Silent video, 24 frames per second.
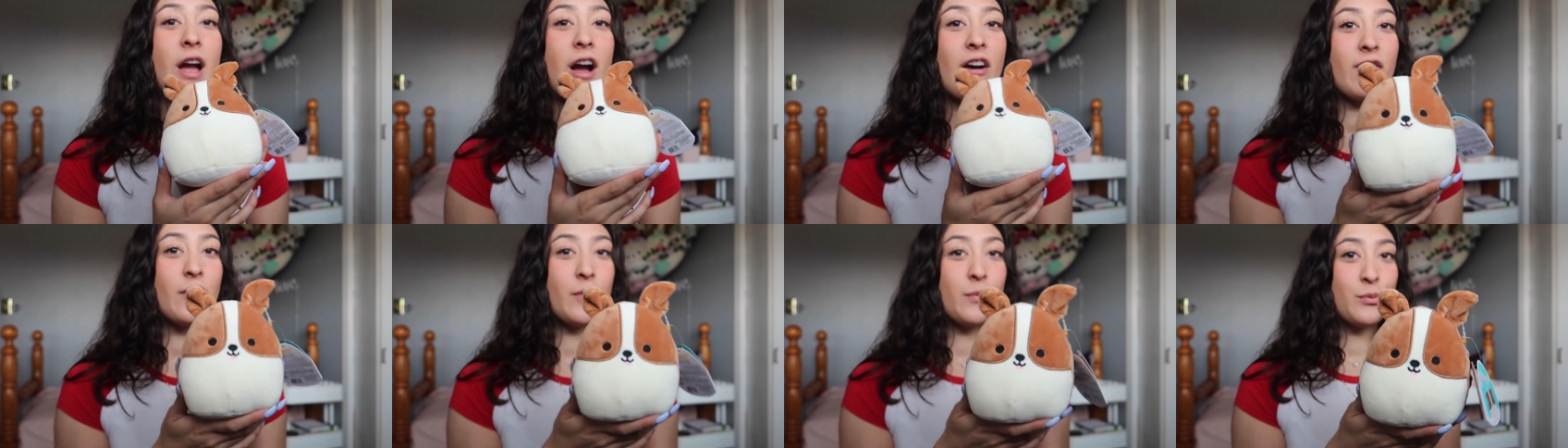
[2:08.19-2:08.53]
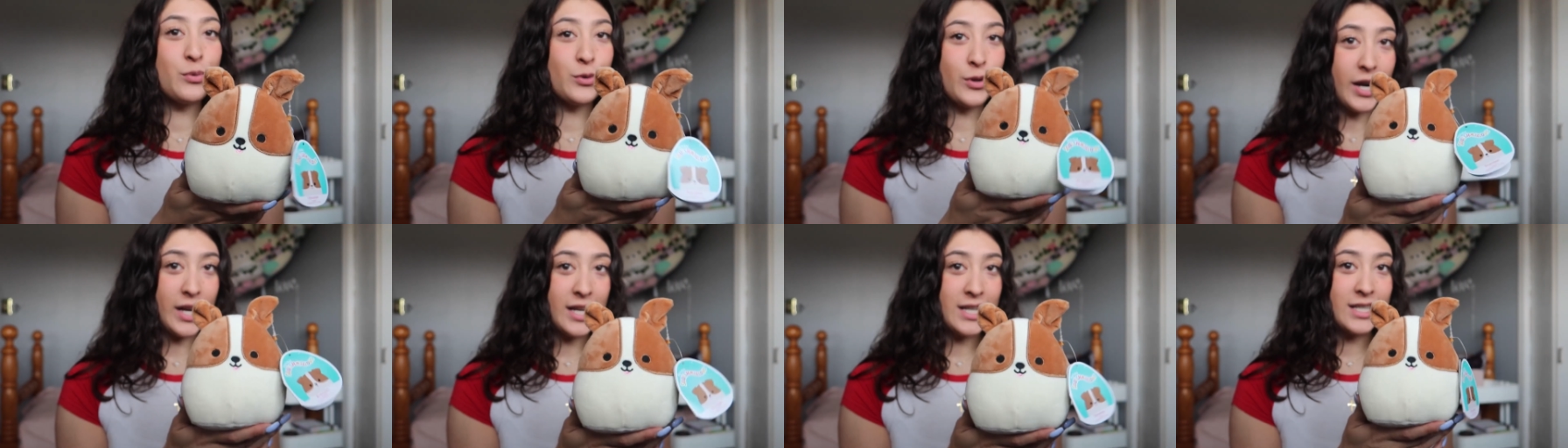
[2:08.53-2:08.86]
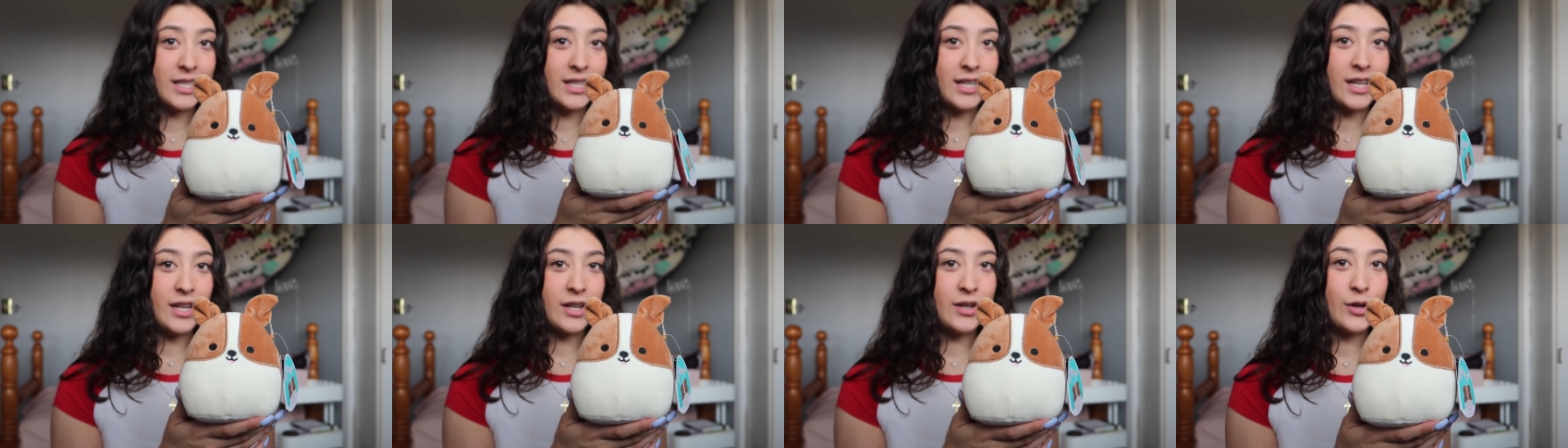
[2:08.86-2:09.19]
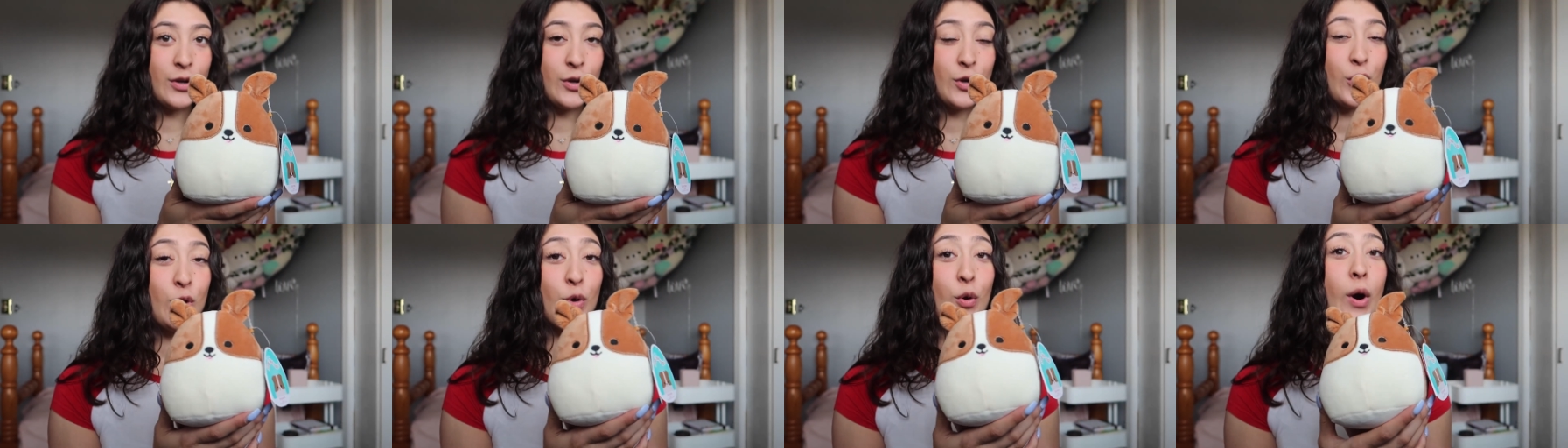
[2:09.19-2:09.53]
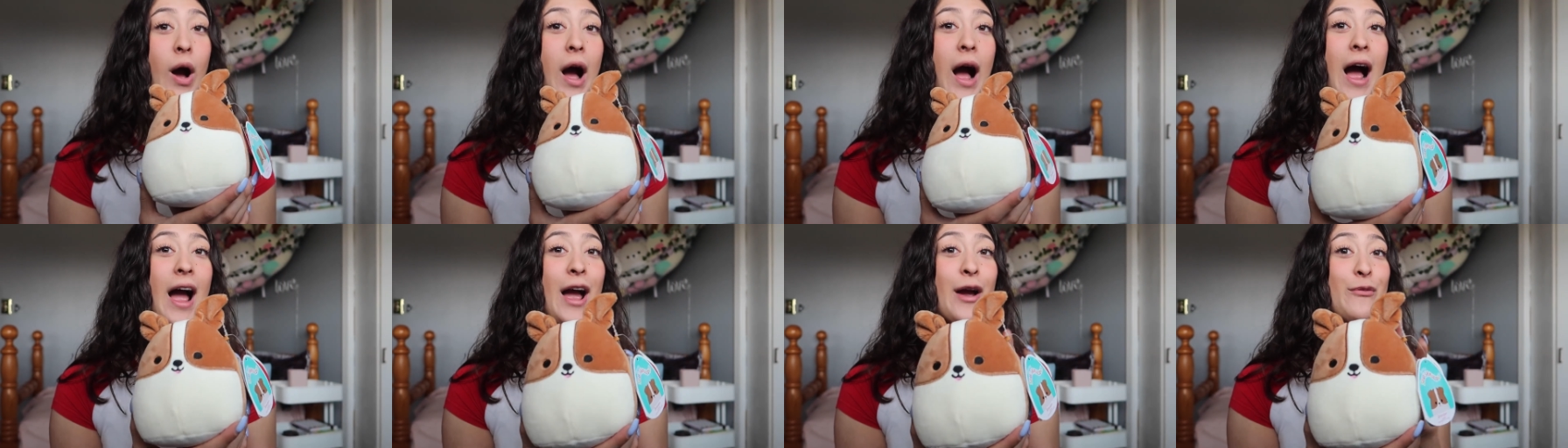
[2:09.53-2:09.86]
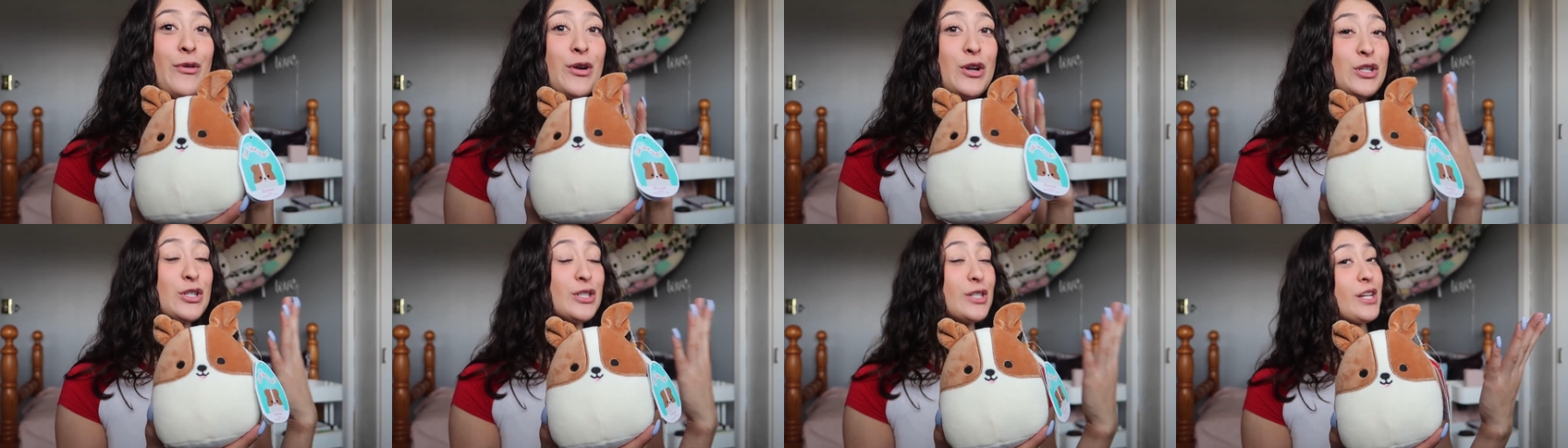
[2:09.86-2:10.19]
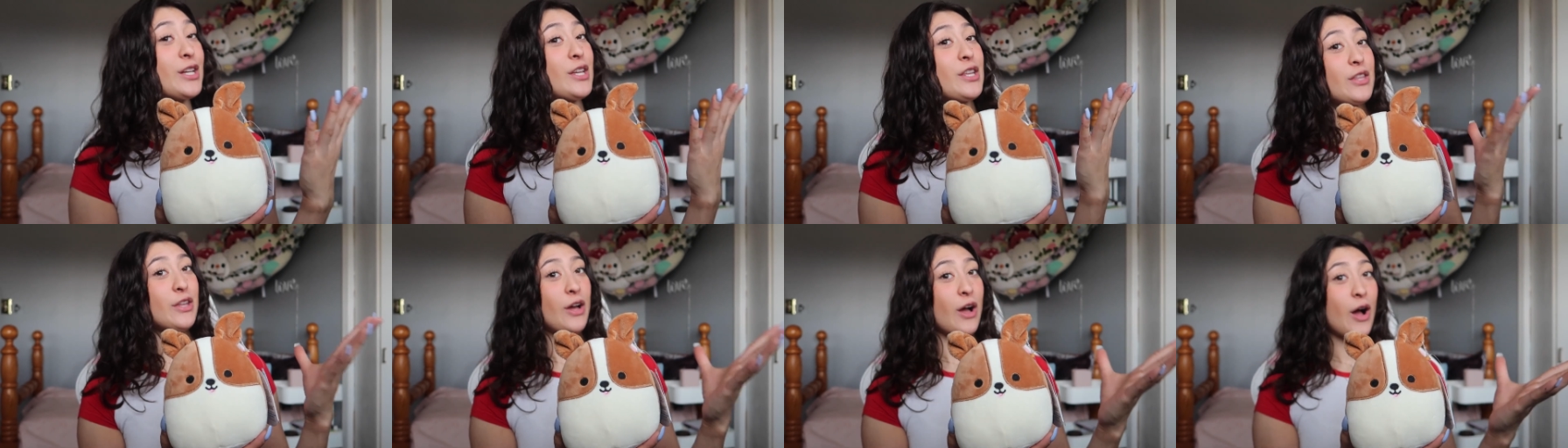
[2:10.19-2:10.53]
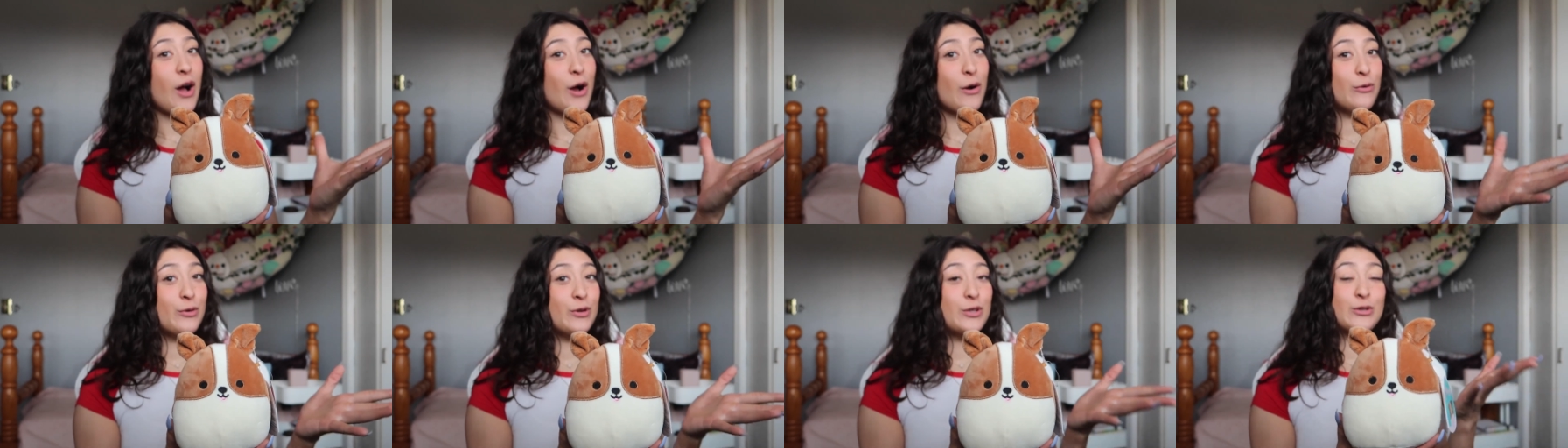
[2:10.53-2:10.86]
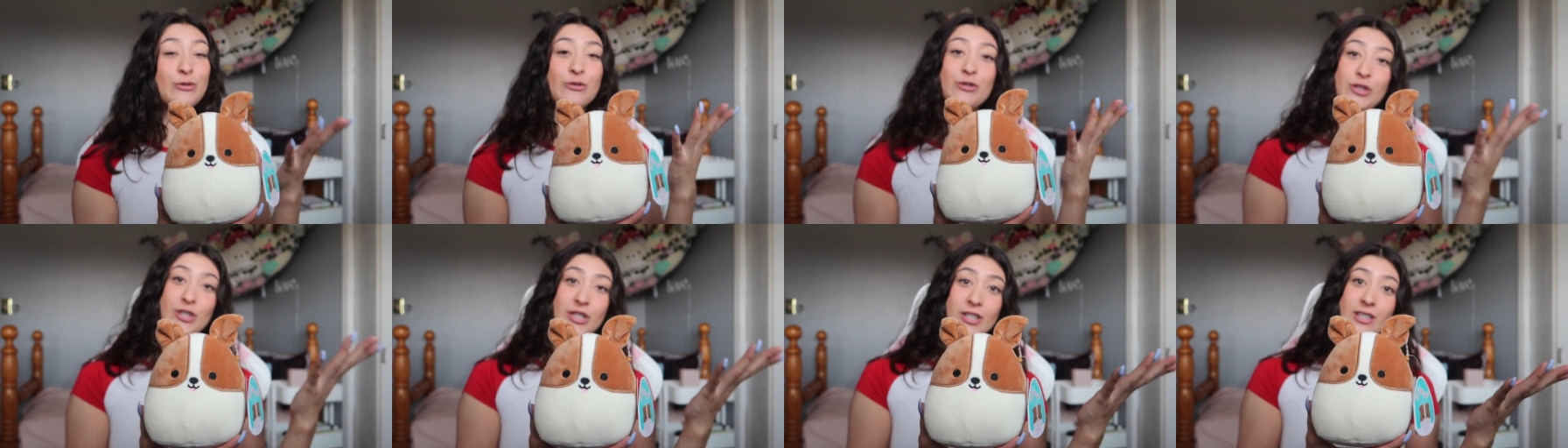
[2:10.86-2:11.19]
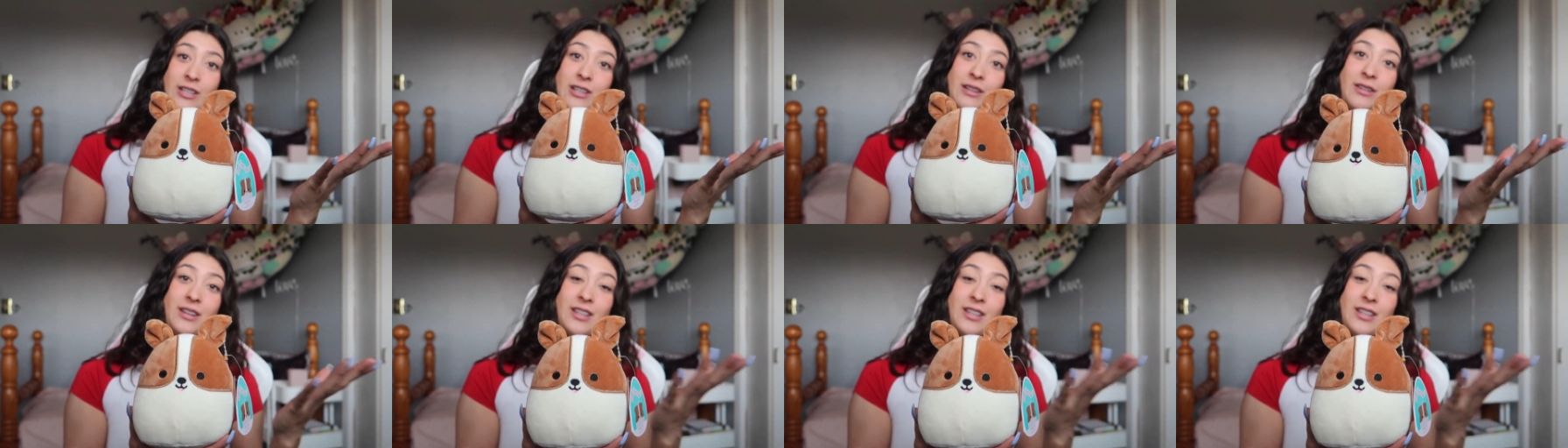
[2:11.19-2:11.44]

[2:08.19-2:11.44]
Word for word: We have Brendan, who I originally thought was Regina